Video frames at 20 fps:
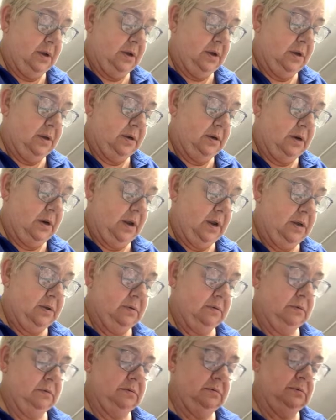And
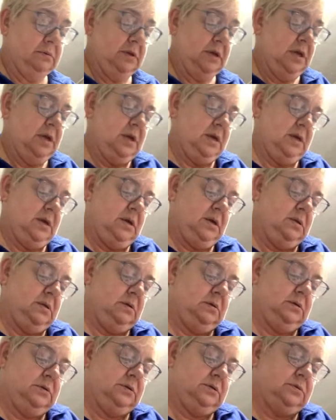it
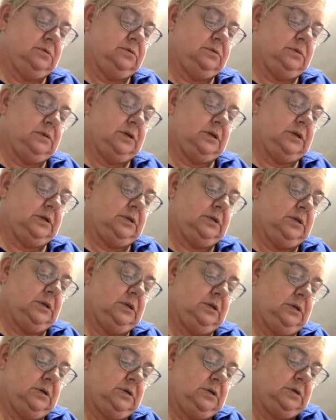looks crooked.
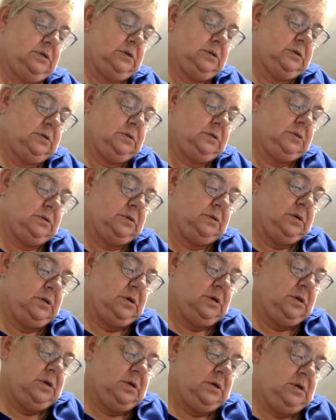
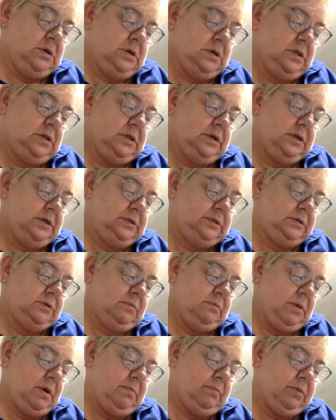I think it's
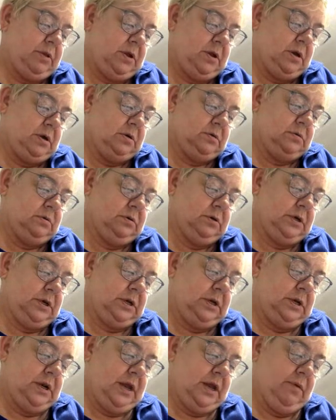on my block
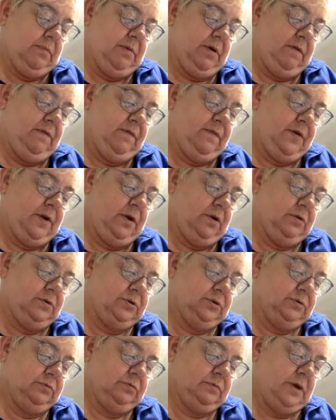crooked. Now my
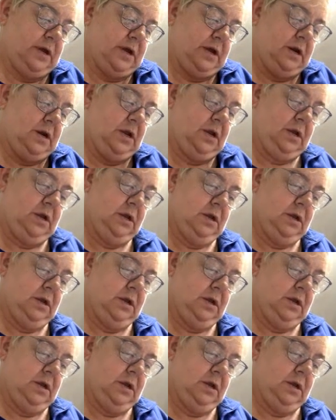fingers are red.